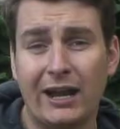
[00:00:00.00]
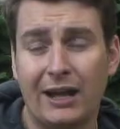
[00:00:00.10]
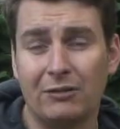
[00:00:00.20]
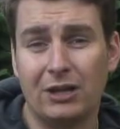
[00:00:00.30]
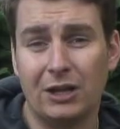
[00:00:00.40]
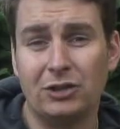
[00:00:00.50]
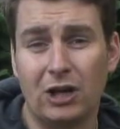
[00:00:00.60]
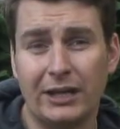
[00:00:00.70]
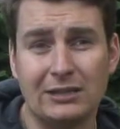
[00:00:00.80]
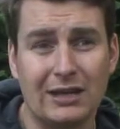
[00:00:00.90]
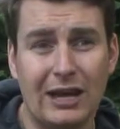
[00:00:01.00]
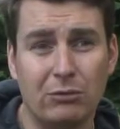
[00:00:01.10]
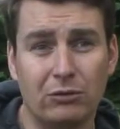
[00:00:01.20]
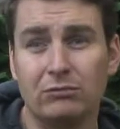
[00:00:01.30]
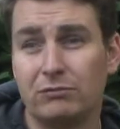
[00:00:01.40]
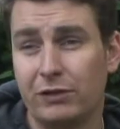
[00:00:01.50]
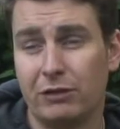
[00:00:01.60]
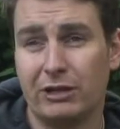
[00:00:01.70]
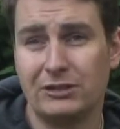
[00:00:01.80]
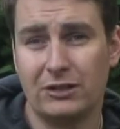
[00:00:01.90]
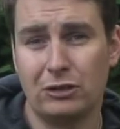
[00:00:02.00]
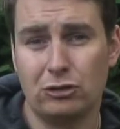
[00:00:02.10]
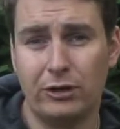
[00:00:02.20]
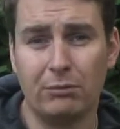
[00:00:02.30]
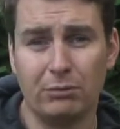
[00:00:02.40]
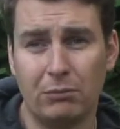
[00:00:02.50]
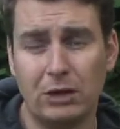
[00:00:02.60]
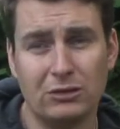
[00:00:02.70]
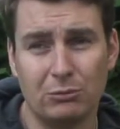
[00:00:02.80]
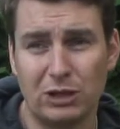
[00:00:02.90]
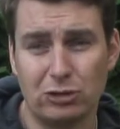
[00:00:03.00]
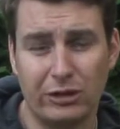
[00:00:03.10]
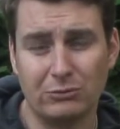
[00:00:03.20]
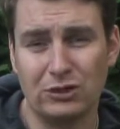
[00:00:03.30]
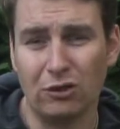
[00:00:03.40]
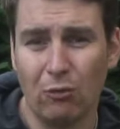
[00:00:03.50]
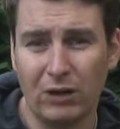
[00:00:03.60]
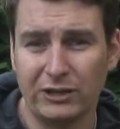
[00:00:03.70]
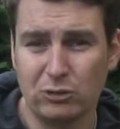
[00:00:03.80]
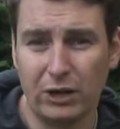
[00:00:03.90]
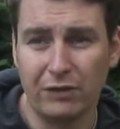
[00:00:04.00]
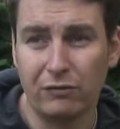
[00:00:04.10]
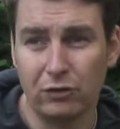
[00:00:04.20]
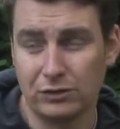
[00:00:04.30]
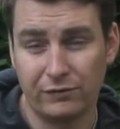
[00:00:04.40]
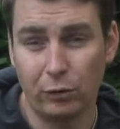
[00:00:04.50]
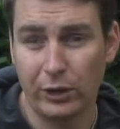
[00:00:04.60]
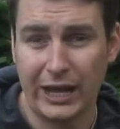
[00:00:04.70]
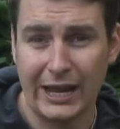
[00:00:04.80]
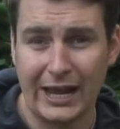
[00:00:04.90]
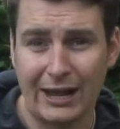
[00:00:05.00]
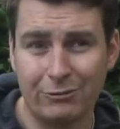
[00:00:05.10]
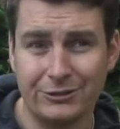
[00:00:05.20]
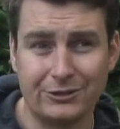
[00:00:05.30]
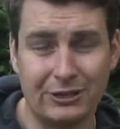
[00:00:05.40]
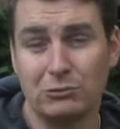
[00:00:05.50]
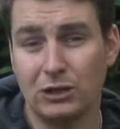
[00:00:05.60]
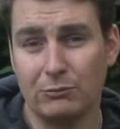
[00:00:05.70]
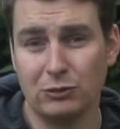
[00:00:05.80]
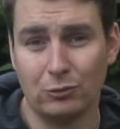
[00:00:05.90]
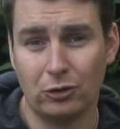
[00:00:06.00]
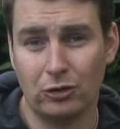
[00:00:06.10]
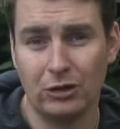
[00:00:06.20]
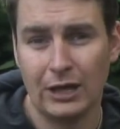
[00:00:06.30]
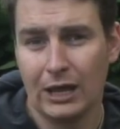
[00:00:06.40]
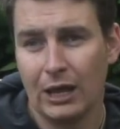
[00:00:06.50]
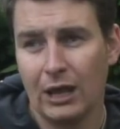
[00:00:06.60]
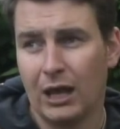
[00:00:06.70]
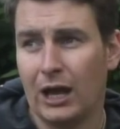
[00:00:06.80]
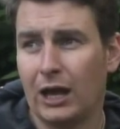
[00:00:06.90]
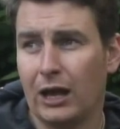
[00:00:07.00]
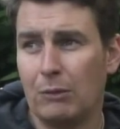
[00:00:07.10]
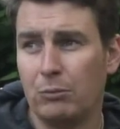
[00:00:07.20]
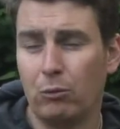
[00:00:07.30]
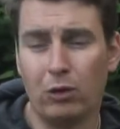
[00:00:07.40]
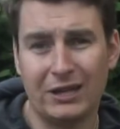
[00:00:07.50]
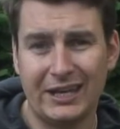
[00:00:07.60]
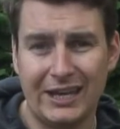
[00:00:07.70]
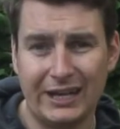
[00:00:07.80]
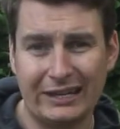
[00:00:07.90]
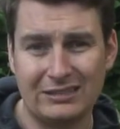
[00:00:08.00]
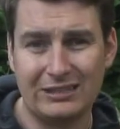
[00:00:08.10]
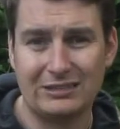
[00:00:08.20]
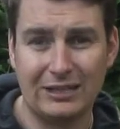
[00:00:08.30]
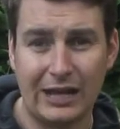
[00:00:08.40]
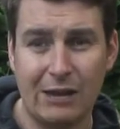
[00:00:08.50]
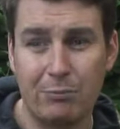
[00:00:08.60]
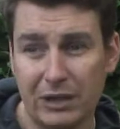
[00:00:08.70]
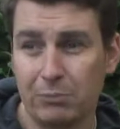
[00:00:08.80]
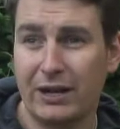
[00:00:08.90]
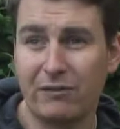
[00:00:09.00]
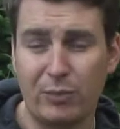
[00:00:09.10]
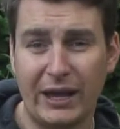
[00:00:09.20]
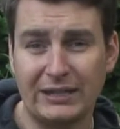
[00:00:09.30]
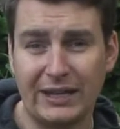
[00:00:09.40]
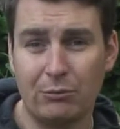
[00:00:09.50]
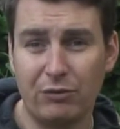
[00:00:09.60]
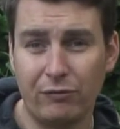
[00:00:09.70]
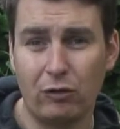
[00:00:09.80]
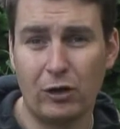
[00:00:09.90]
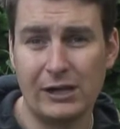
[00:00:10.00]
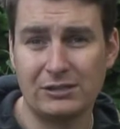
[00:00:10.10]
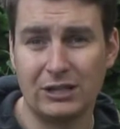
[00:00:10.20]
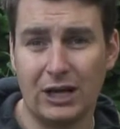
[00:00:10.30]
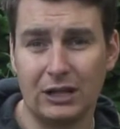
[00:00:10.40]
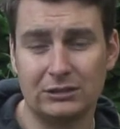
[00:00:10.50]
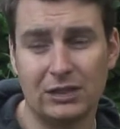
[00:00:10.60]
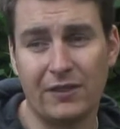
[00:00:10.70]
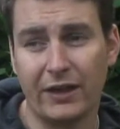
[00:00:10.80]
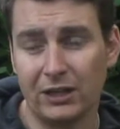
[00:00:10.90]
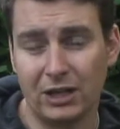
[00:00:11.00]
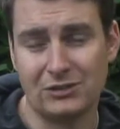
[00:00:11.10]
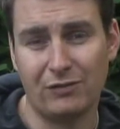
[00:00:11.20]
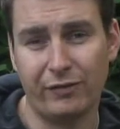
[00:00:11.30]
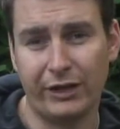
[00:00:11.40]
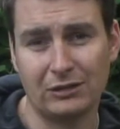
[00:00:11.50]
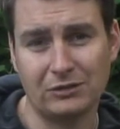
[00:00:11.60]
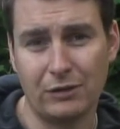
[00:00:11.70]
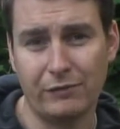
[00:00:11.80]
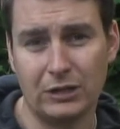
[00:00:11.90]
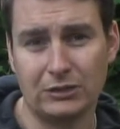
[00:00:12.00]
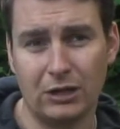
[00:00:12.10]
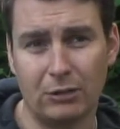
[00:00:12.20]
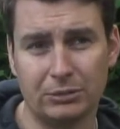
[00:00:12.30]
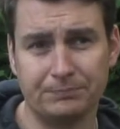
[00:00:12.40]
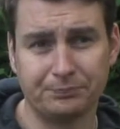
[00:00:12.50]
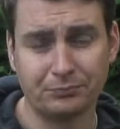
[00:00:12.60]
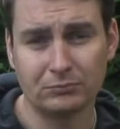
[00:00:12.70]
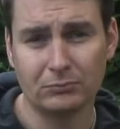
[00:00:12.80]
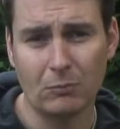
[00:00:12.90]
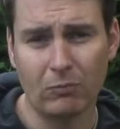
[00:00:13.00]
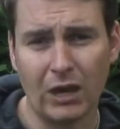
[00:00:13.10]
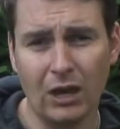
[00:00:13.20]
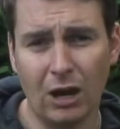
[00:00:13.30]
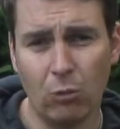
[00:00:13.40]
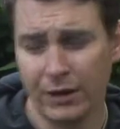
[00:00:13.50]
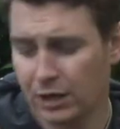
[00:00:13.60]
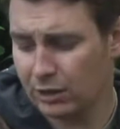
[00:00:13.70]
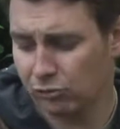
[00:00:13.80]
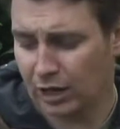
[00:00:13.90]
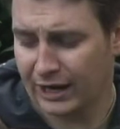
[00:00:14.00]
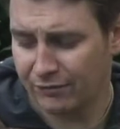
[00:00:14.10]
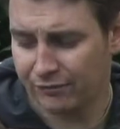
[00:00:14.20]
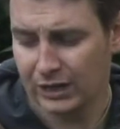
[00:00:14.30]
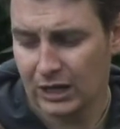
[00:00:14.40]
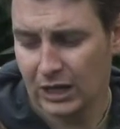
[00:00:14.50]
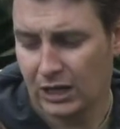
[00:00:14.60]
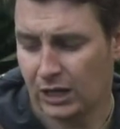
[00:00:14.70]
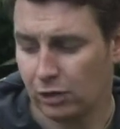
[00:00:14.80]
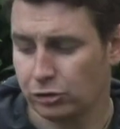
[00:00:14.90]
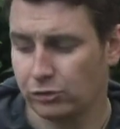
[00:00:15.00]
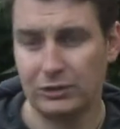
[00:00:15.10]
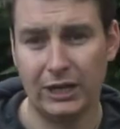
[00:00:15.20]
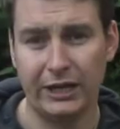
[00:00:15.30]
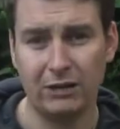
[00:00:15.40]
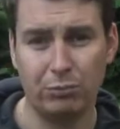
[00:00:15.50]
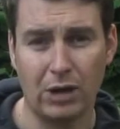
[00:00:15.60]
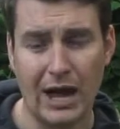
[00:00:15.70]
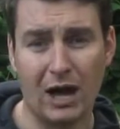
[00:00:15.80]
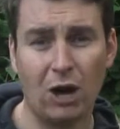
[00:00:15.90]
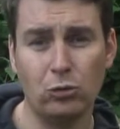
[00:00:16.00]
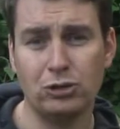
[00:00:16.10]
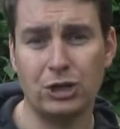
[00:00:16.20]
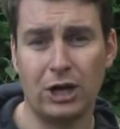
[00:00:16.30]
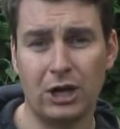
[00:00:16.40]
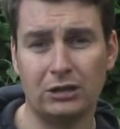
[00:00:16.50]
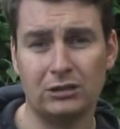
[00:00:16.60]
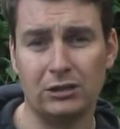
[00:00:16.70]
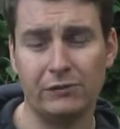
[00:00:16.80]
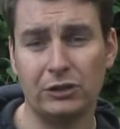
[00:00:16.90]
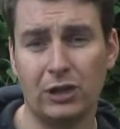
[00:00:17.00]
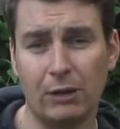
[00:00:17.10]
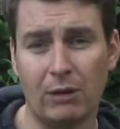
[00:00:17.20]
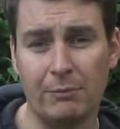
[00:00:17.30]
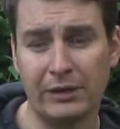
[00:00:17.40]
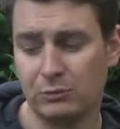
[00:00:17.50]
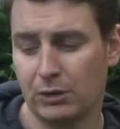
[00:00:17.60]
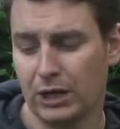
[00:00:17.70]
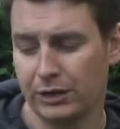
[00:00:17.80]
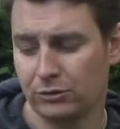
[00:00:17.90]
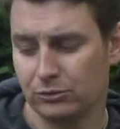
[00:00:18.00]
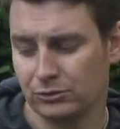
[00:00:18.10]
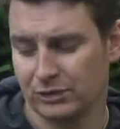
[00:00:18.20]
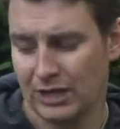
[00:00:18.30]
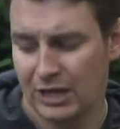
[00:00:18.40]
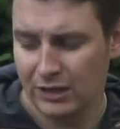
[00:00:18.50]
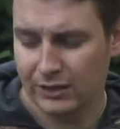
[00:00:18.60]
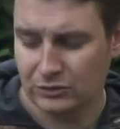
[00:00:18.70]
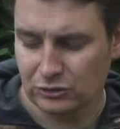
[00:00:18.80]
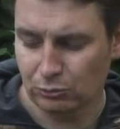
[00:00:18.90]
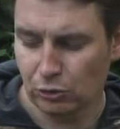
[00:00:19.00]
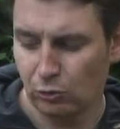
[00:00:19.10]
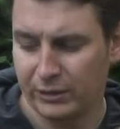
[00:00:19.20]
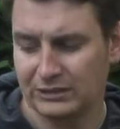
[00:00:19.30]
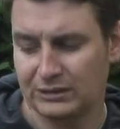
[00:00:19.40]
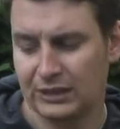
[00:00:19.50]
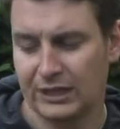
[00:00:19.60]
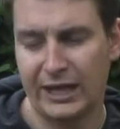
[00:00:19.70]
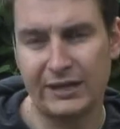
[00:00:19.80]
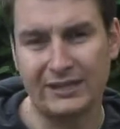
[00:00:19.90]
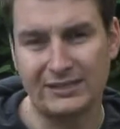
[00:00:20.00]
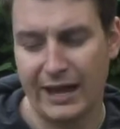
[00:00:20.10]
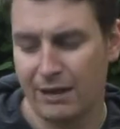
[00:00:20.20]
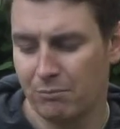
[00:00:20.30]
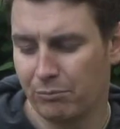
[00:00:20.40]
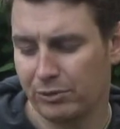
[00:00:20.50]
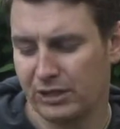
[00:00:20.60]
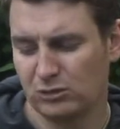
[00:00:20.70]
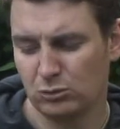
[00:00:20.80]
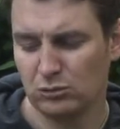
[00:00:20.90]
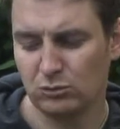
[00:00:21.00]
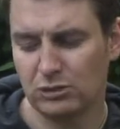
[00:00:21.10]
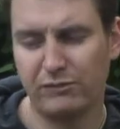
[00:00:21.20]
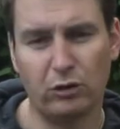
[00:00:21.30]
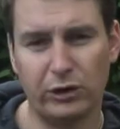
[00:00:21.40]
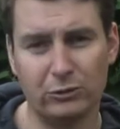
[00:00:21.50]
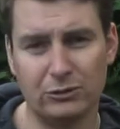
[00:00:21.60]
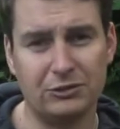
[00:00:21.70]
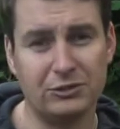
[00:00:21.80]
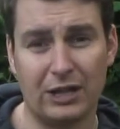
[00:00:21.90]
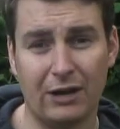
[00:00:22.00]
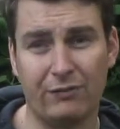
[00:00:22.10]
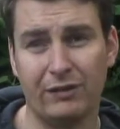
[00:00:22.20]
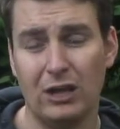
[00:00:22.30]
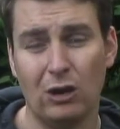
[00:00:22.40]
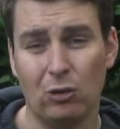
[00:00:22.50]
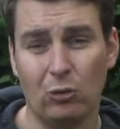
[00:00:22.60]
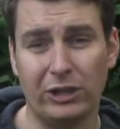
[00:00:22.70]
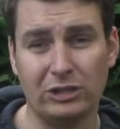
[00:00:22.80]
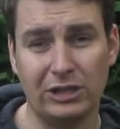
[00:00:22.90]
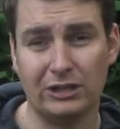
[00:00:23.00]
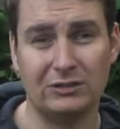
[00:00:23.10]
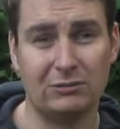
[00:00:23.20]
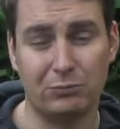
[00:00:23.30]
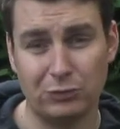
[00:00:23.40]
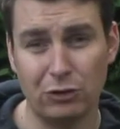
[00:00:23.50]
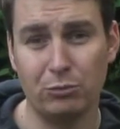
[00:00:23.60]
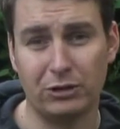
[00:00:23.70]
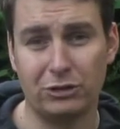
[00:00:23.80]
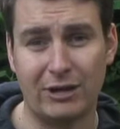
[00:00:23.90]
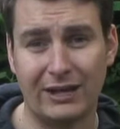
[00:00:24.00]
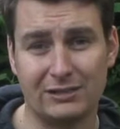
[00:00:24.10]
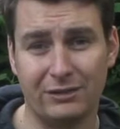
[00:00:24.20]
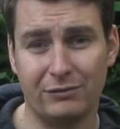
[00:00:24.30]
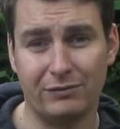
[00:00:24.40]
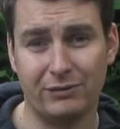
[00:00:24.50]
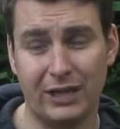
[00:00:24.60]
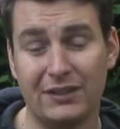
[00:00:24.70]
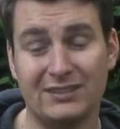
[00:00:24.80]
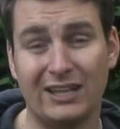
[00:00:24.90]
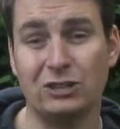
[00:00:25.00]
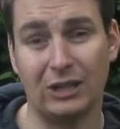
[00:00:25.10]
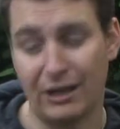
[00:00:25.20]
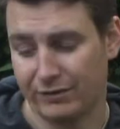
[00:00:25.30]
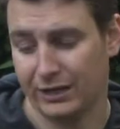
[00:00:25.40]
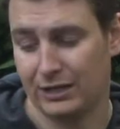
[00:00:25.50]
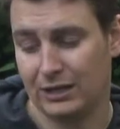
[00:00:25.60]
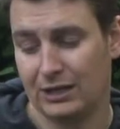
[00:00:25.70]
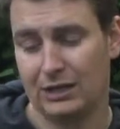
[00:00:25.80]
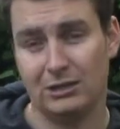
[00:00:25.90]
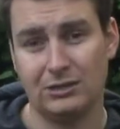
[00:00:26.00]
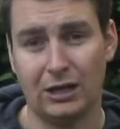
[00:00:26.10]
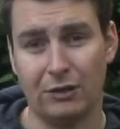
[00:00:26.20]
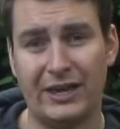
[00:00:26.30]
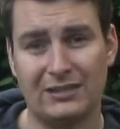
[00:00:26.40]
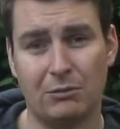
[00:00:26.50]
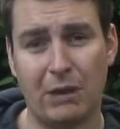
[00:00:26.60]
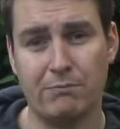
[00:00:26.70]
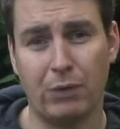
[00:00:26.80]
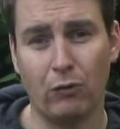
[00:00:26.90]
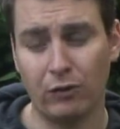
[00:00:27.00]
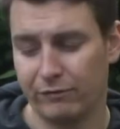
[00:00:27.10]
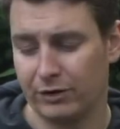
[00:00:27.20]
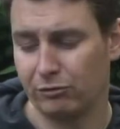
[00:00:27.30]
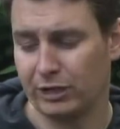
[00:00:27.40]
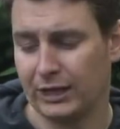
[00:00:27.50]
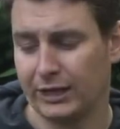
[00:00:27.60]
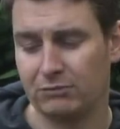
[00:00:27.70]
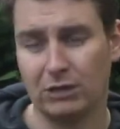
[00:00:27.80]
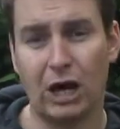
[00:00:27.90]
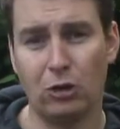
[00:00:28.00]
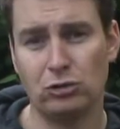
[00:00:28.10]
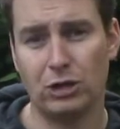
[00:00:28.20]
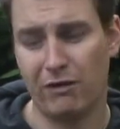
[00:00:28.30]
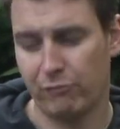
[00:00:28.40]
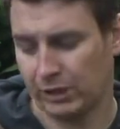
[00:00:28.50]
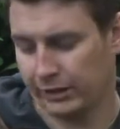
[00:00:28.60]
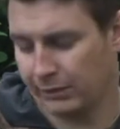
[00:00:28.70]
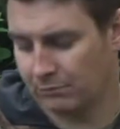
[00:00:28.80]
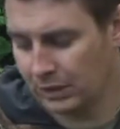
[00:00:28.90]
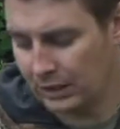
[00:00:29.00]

down a dining table for the rest of the trip. Most of my trips are normally 24 to 48 hours, sometimes more. Um, but what the key is, is to lay a big bed of bait down before I start and then cast the feeders over the top. Uh, when arrive, I'll usually put out a whole jar of the dynamite mixed particles. There's small bits in there, there's hemp, there's all sorts of oils and stuff, which is super attractive and the tench love it. So that's the main bulk of it really. A whole jar of one of them.